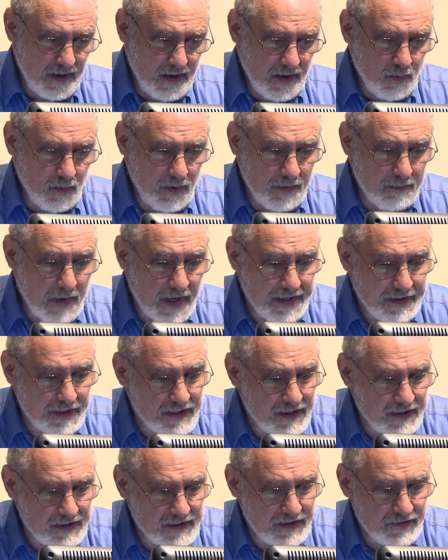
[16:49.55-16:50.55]
One might
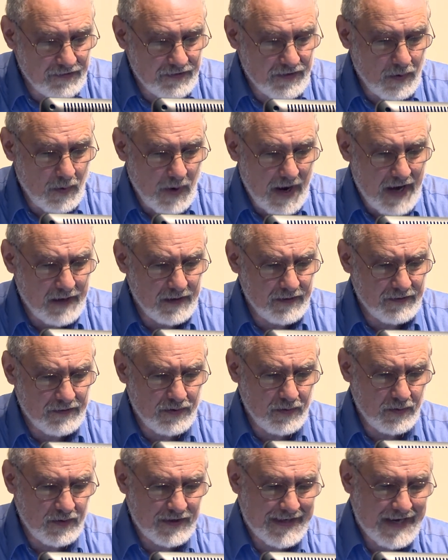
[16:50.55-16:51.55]
think these two
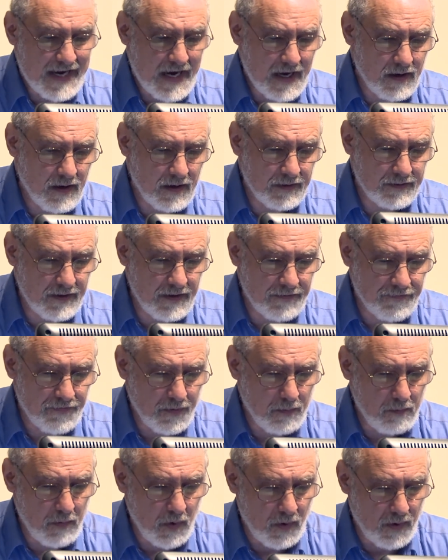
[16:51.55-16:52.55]
attitudes cannot differ
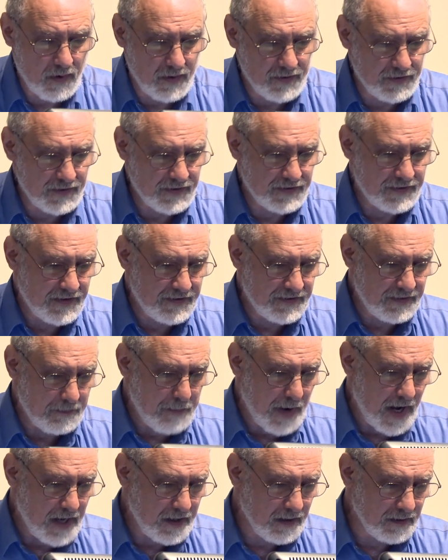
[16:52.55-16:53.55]
more, just as an
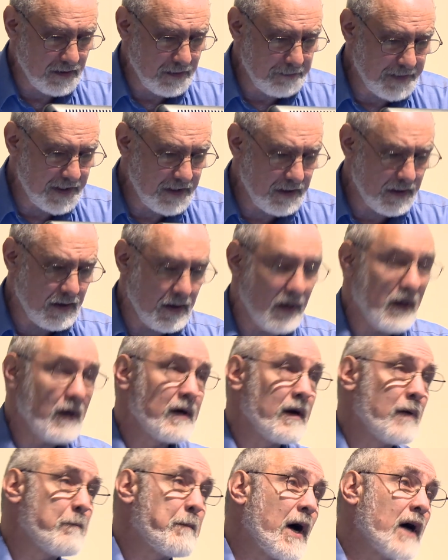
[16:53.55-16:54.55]

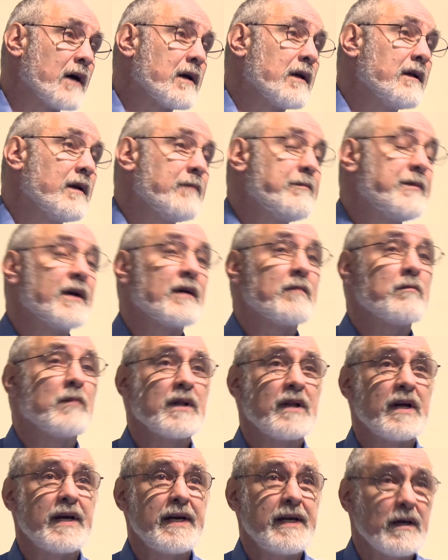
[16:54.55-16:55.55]
apocalyptic
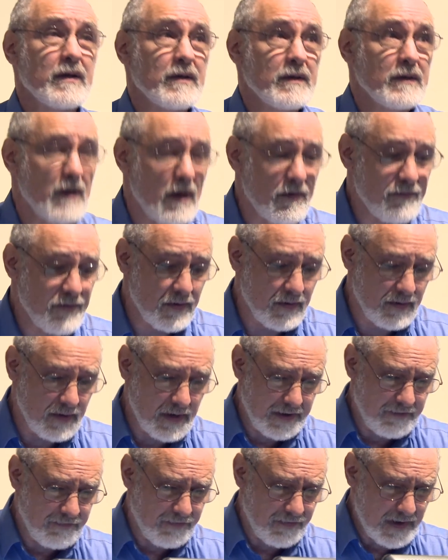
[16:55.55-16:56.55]
millennial lover
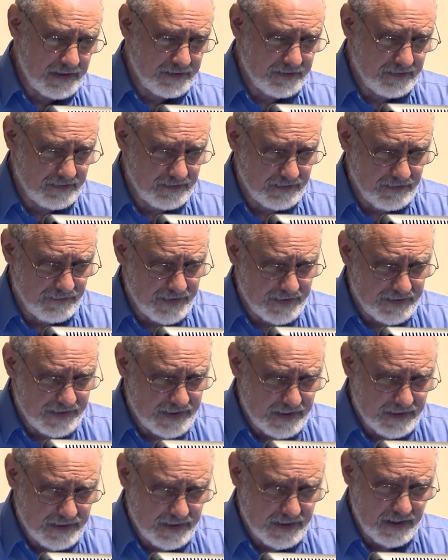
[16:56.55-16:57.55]
like Francis of
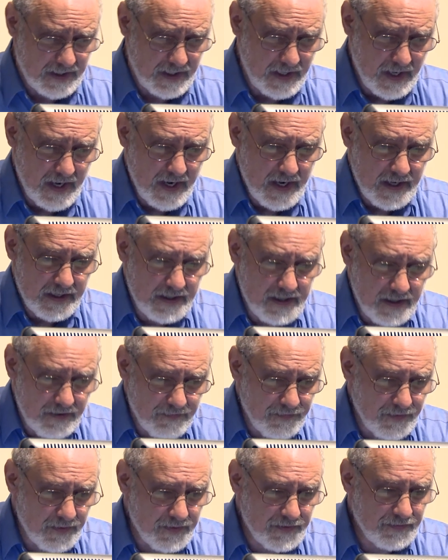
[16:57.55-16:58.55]
Assisi
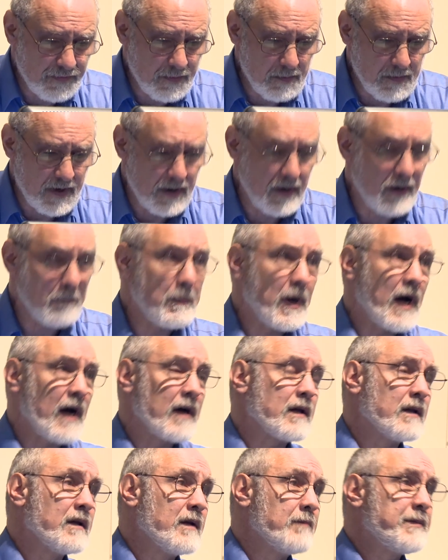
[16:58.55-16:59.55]
differs from an
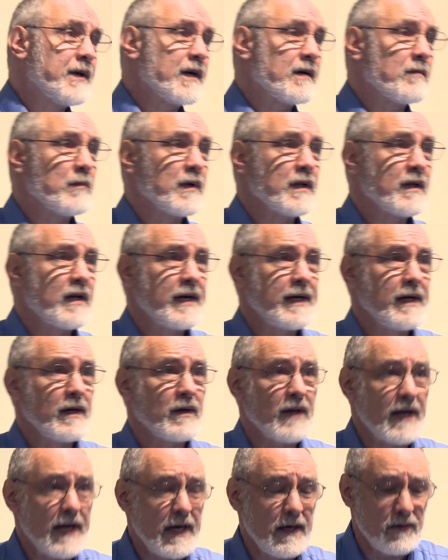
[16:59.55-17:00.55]
apocalyptic
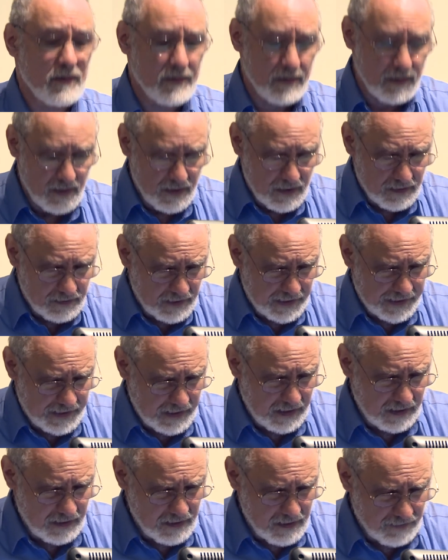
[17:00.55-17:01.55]
millennial hater
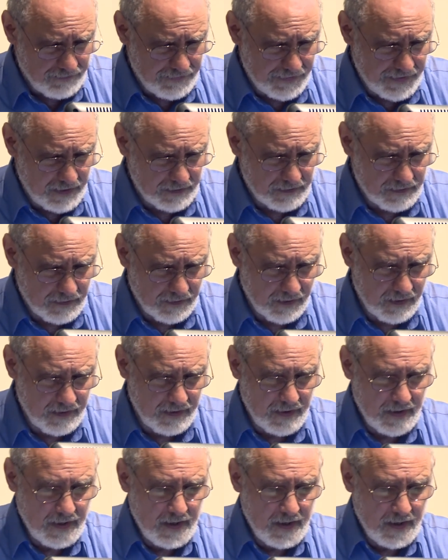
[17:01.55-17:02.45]
like Adolf Hitler.